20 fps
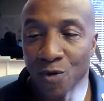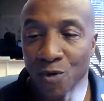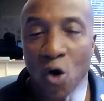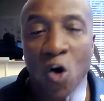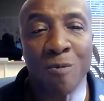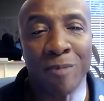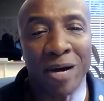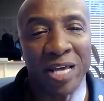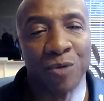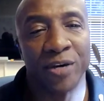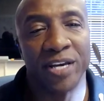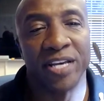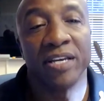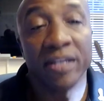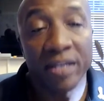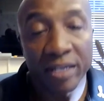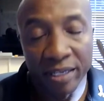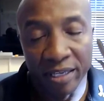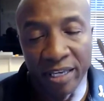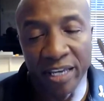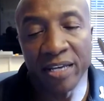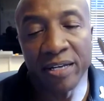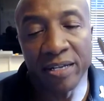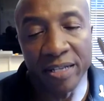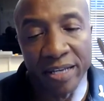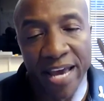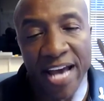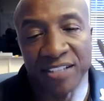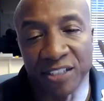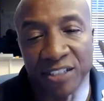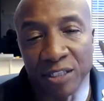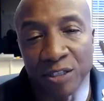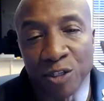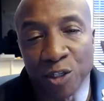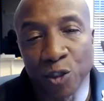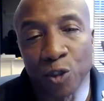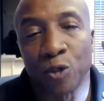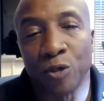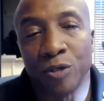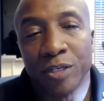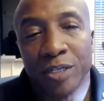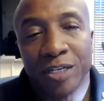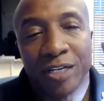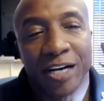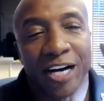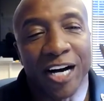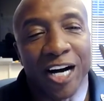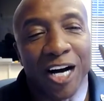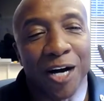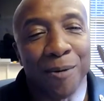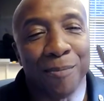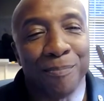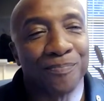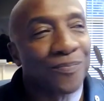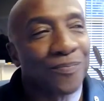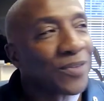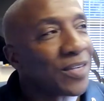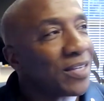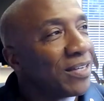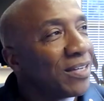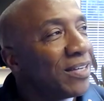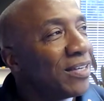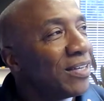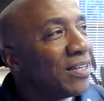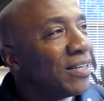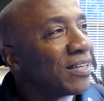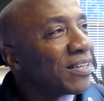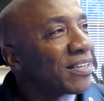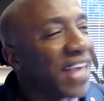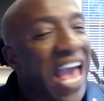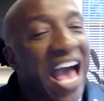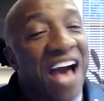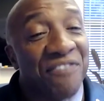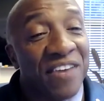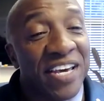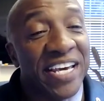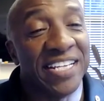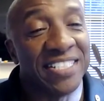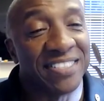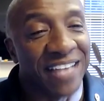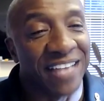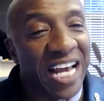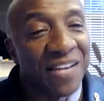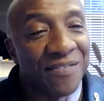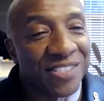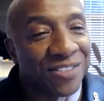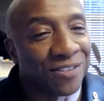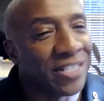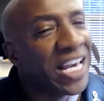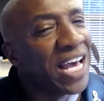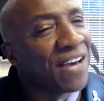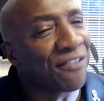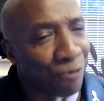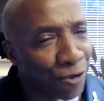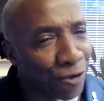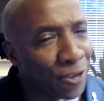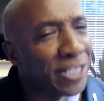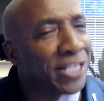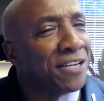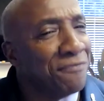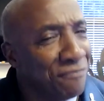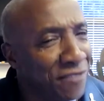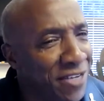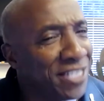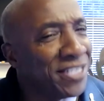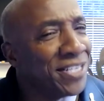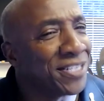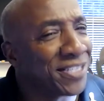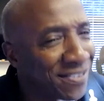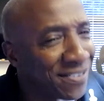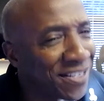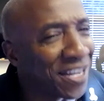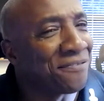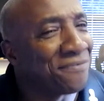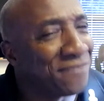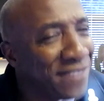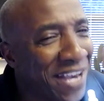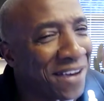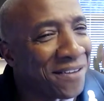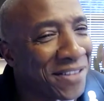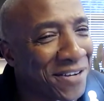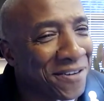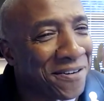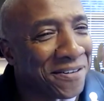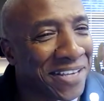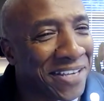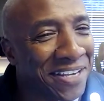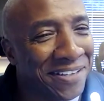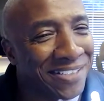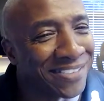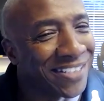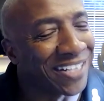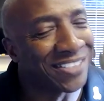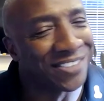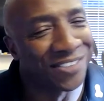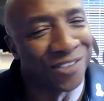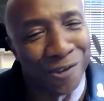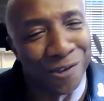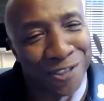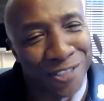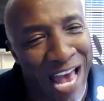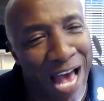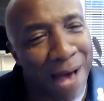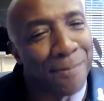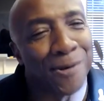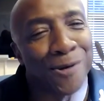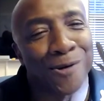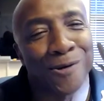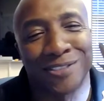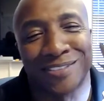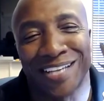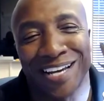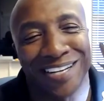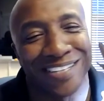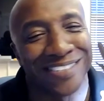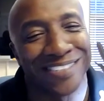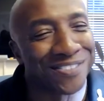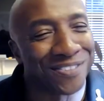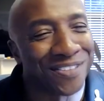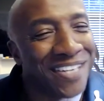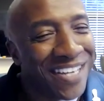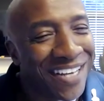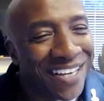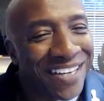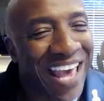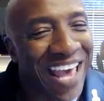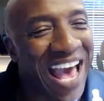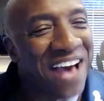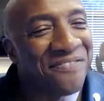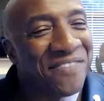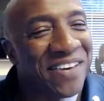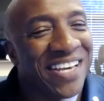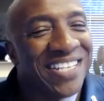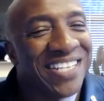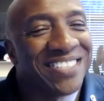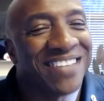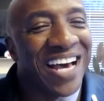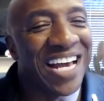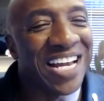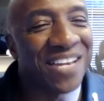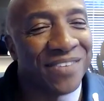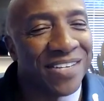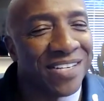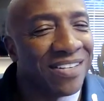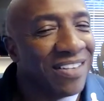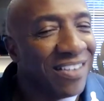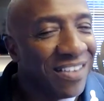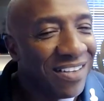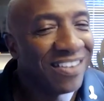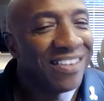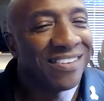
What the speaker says: Oh, and by the way, Kennedy has a little cafe inside of it. So they have really convenient stuff down there at Kennedy. It's got its own chapel. It's got a little cafe inside of it.